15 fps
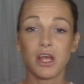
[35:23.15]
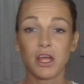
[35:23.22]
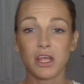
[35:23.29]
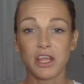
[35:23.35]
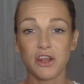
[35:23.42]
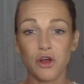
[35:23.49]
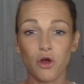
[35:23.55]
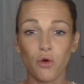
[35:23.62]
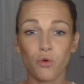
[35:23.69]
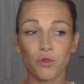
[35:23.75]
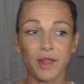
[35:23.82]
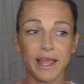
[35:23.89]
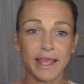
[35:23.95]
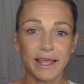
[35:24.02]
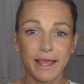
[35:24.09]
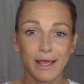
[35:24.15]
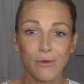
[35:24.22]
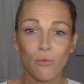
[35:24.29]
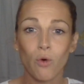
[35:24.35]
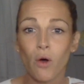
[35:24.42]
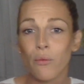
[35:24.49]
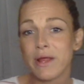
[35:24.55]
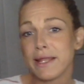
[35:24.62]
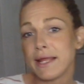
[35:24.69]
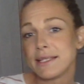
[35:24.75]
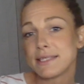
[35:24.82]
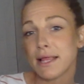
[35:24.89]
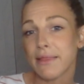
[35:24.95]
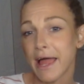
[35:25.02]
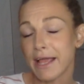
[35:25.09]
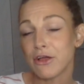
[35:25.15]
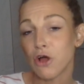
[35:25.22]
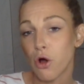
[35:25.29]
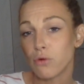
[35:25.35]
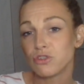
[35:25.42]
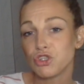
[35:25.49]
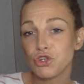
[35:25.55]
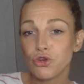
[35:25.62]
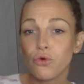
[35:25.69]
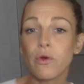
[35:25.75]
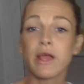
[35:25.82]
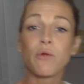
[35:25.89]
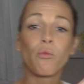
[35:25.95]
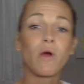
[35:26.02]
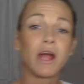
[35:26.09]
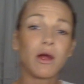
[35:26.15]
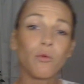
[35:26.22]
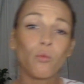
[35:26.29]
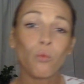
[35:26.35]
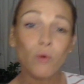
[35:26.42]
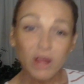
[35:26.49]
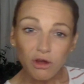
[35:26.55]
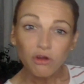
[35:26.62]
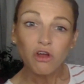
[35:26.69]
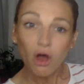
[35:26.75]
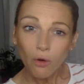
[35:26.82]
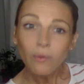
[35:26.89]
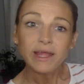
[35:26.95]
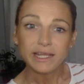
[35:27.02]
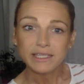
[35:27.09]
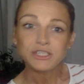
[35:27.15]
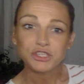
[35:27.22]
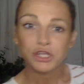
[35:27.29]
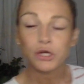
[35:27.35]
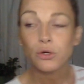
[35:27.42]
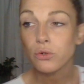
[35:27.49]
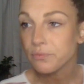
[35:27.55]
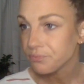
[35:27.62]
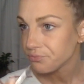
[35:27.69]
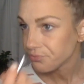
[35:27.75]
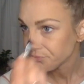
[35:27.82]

you know, like what we need to let go to and where we're going to.